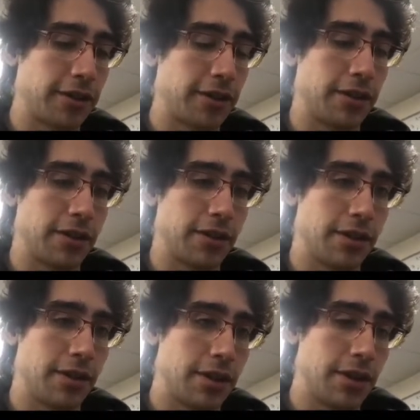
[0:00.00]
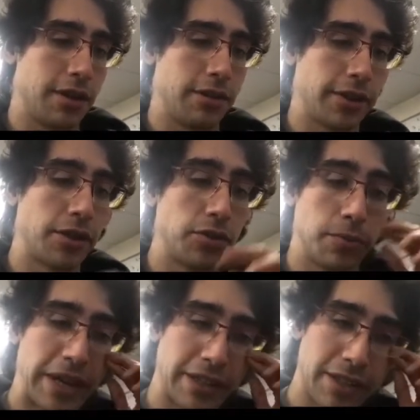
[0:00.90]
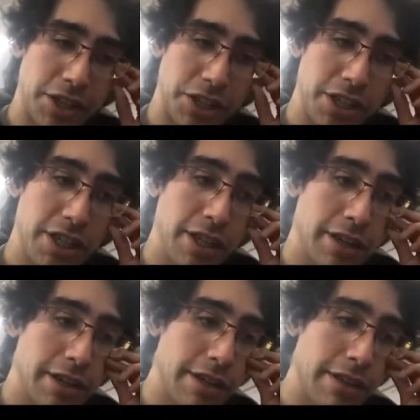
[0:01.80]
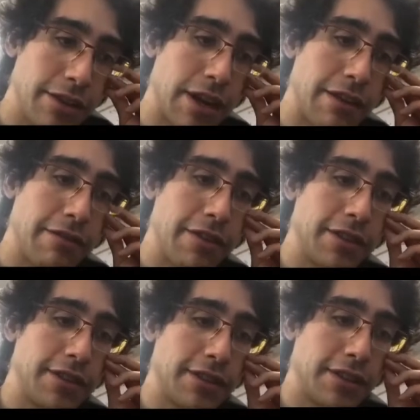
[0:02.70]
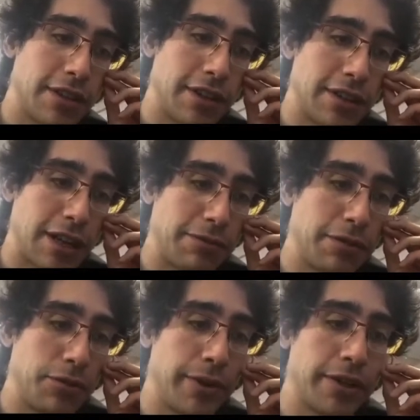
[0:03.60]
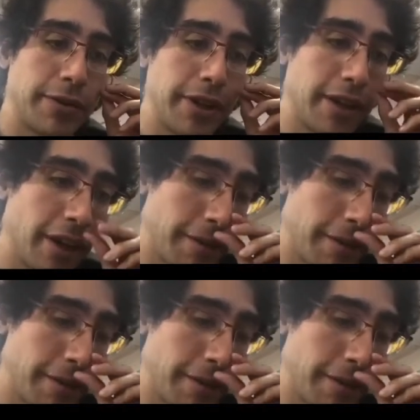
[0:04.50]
You can do \t, and then you have this nice helpful window here